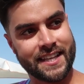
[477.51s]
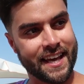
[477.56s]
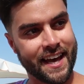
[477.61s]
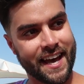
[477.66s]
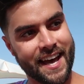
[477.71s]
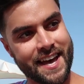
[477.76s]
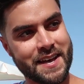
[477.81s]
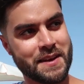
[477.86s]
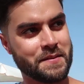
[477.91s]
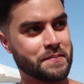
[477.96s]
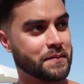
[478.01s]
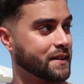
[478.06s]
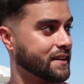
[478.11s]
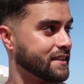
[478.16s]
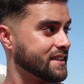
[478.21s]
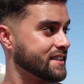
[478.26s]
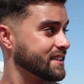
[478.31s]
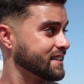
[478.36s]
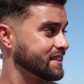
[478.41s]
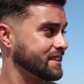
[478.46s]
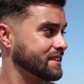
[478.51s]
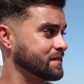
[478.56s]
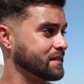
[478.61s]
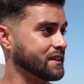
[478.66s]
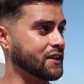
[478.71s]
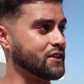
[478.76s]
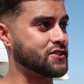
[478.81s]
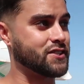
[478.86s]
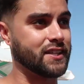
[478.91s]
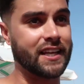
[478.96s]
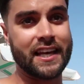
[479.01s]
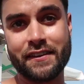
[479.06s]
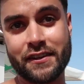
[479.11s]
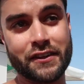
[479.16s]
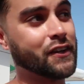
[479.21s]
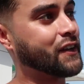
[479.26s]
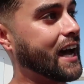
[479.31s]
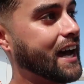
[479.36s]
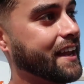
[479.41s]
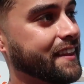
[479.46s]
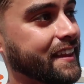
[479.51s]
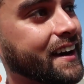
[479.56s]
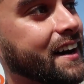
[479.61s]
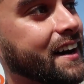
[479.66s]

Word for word: the air. Literally, you look out